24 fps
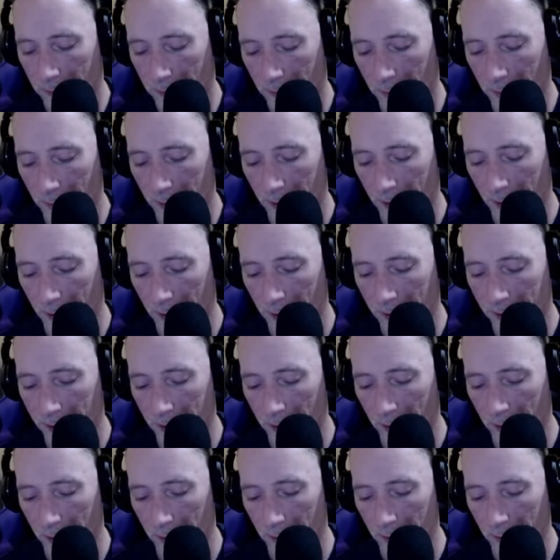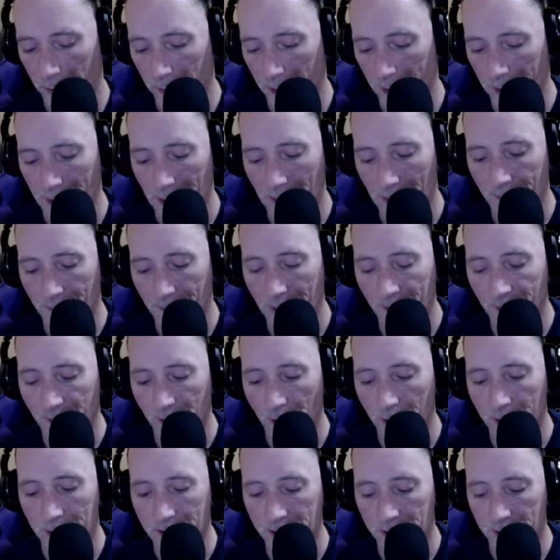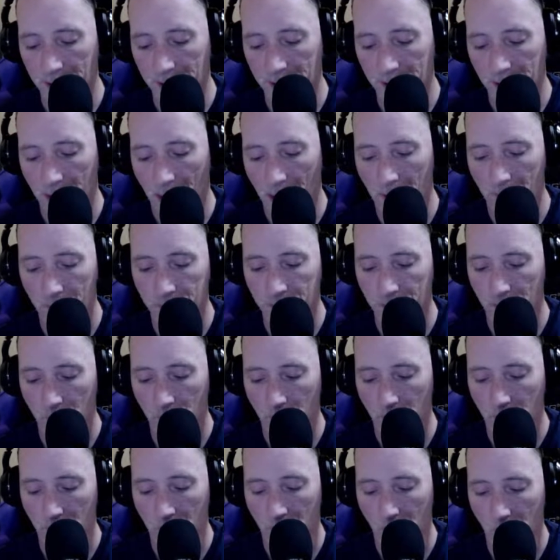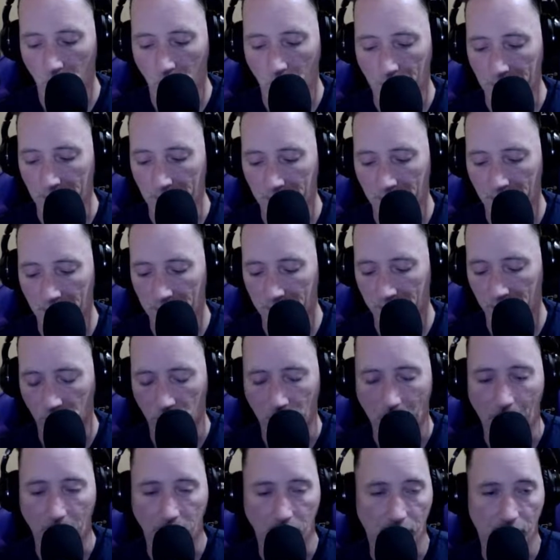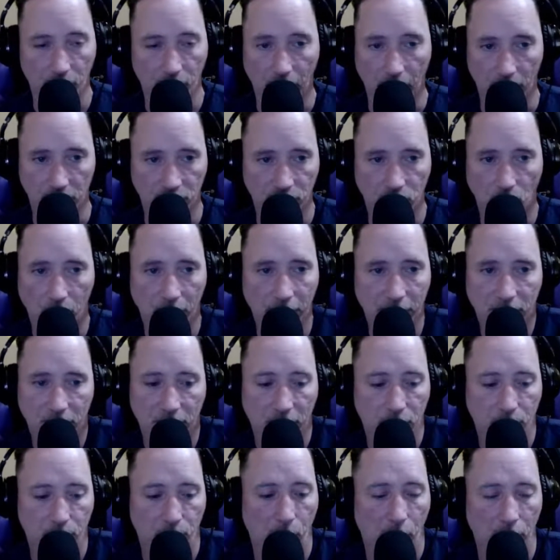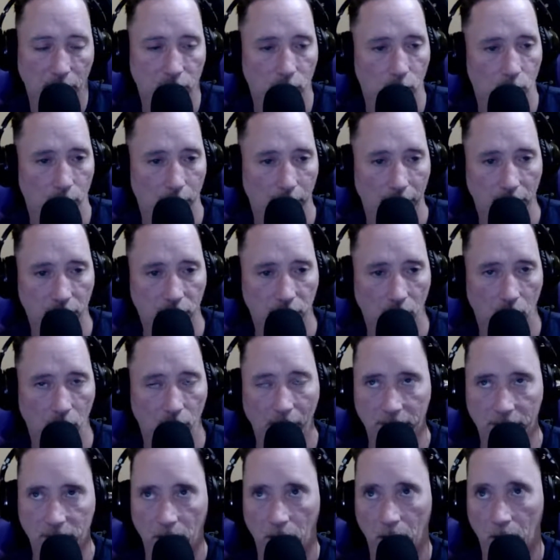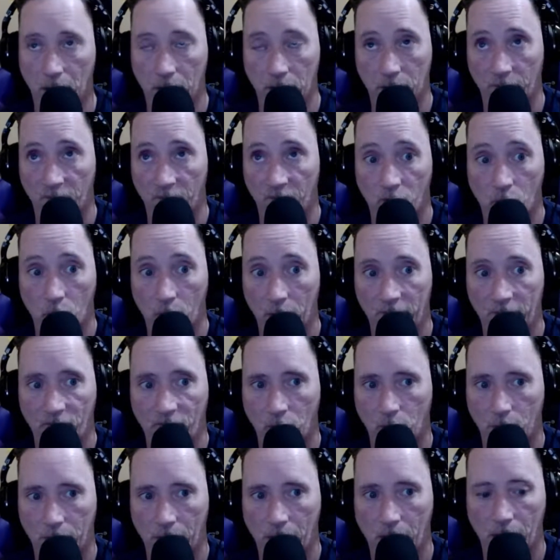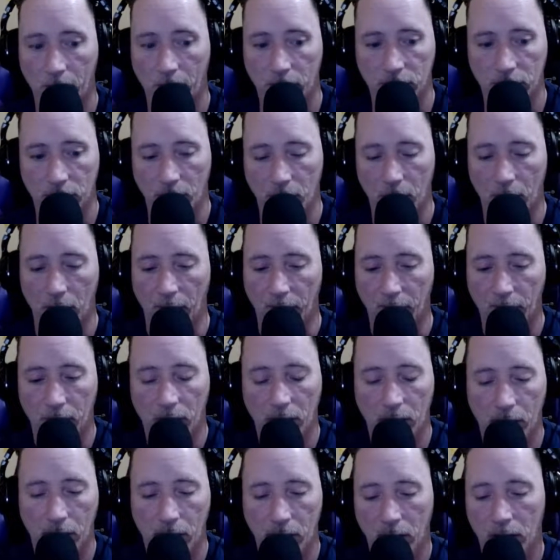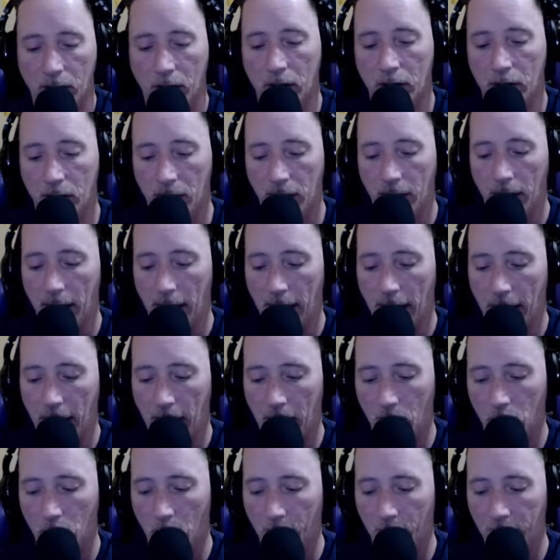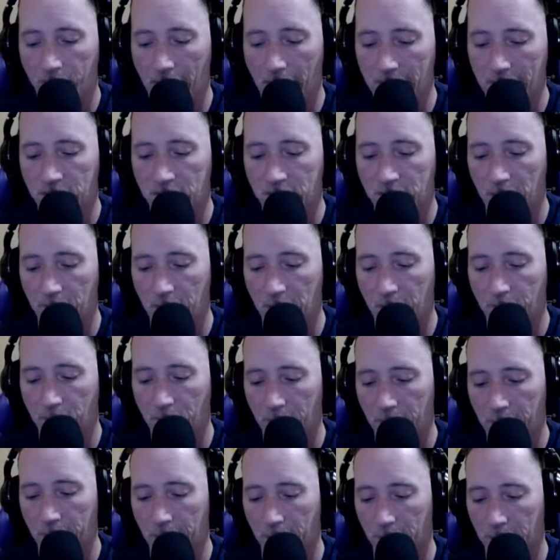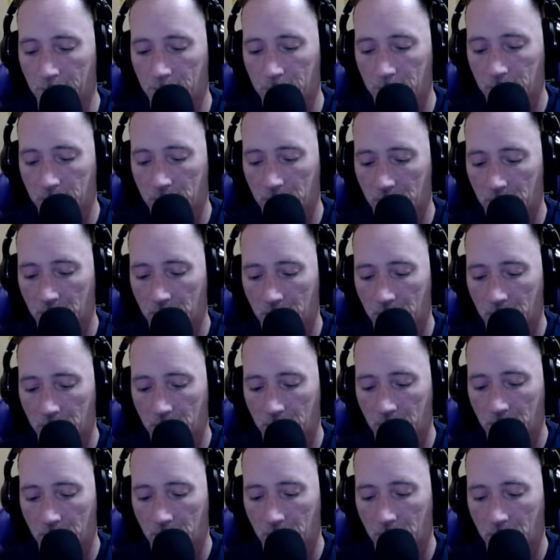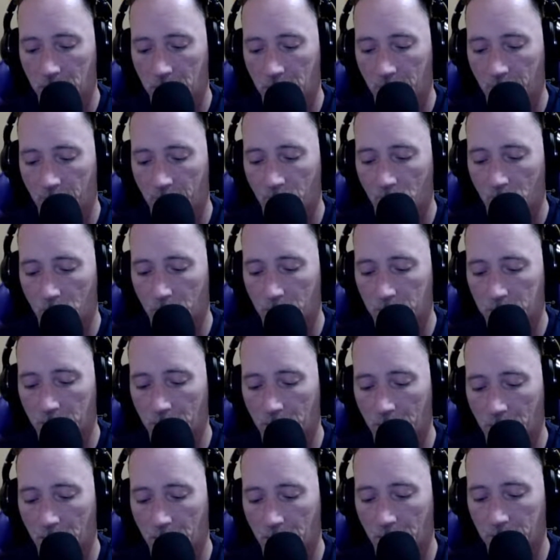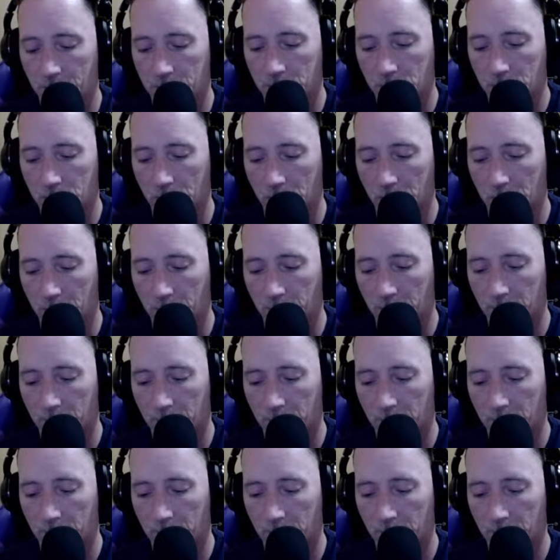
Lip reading: Okay, so I pay $36 a week, roundabouts. $36 a week. So that's $144 a month. And what would that save me per year? 4 times 12.